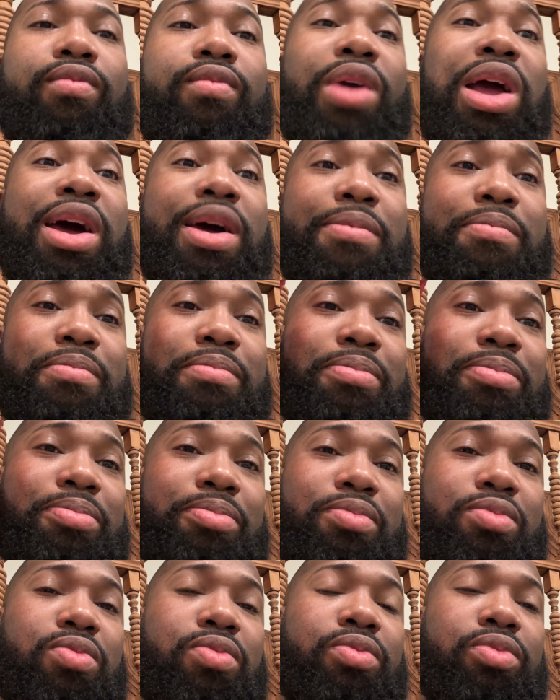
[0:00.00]
I'm
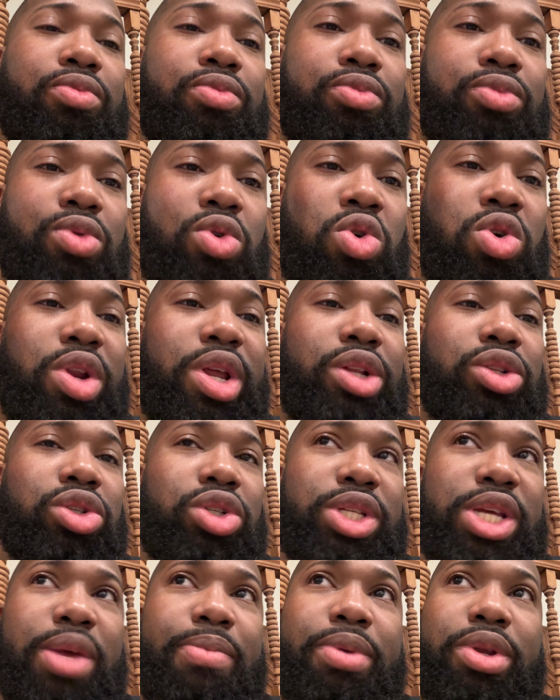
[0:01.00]
on
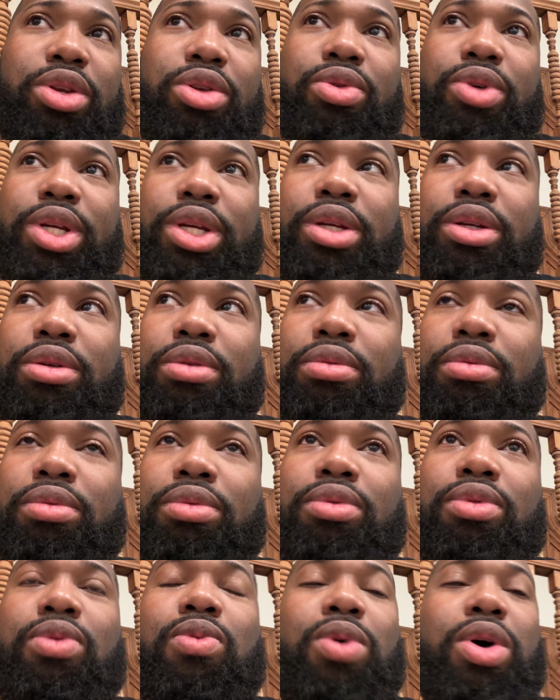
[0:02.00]
entertainment duty
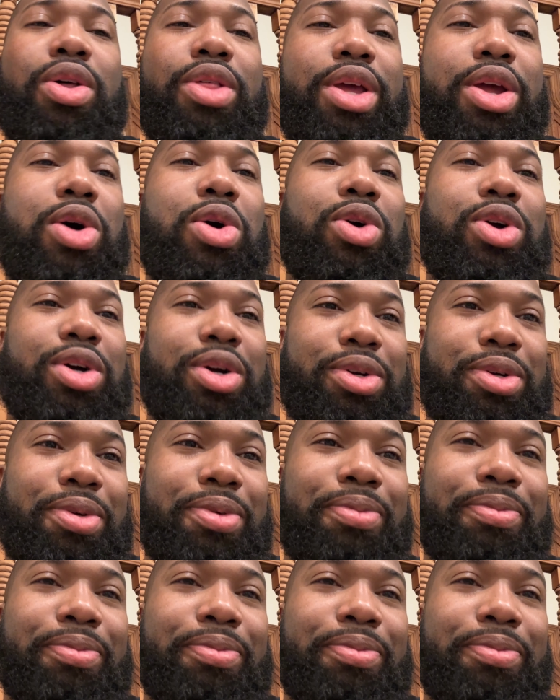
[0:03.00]
while they all cook.